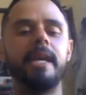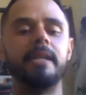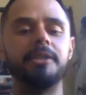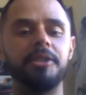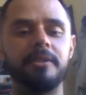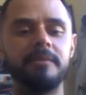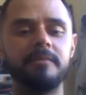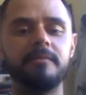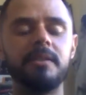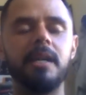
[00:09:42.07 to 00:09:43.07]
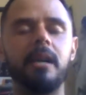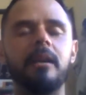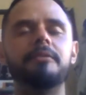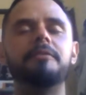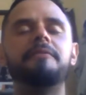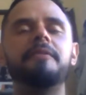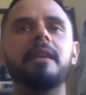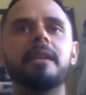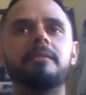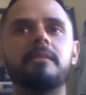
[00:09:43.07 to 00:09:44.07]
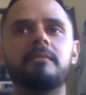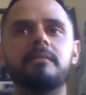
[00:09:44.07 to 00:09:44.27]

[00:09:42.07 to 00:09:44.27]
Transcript: energy, allow you feel it,